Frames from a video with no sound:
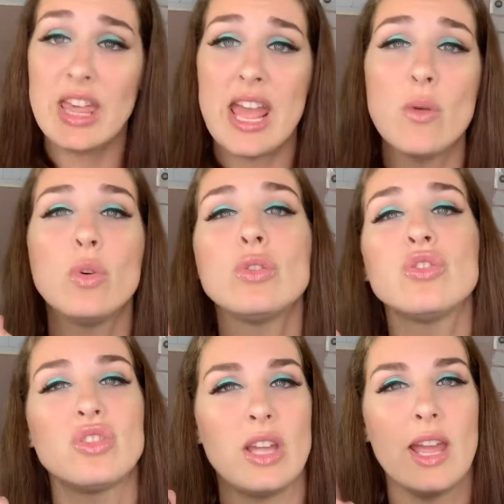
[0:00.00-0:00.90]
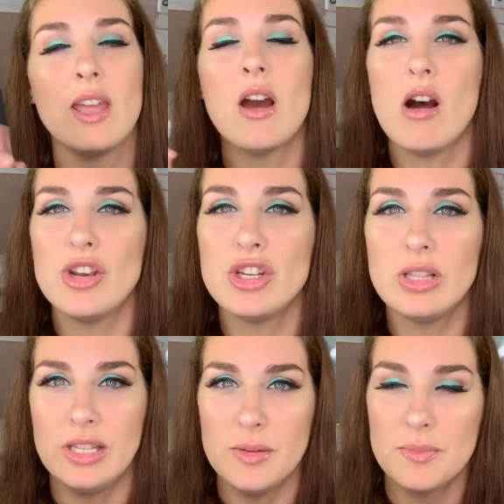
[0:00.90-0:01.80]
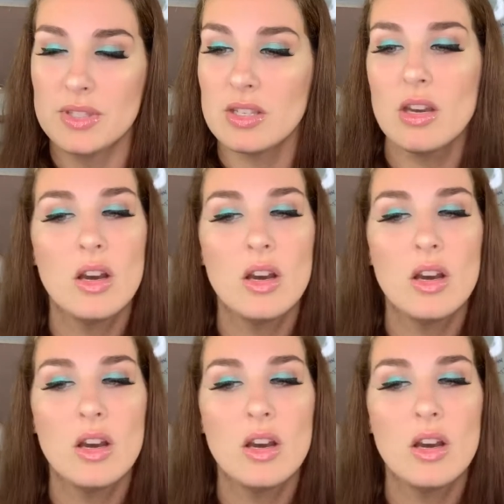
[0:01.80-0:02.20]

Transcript: They will stay on your lips